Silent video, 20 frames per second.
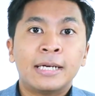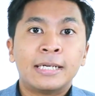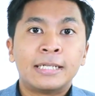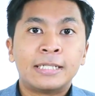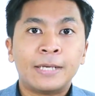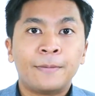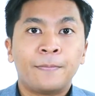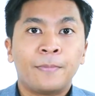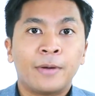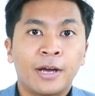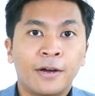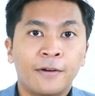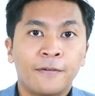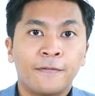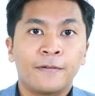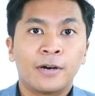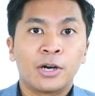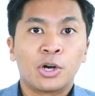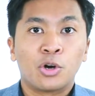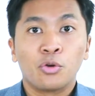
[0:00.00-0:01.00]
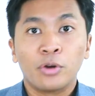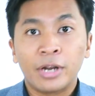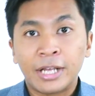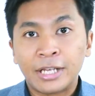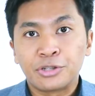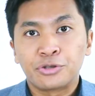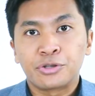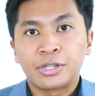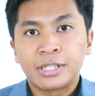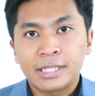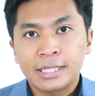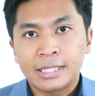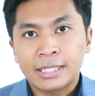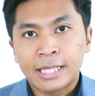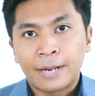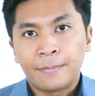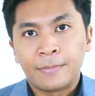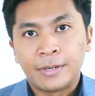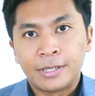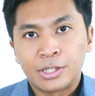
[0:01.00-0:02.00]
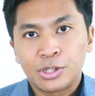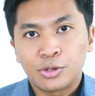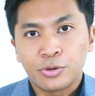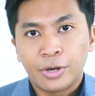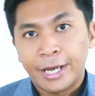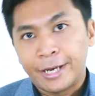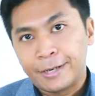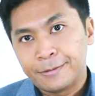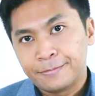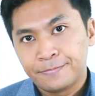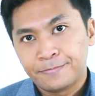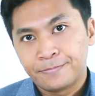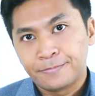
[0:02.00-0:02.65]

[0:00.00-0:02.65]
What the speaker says: CPF accrued interest statements today.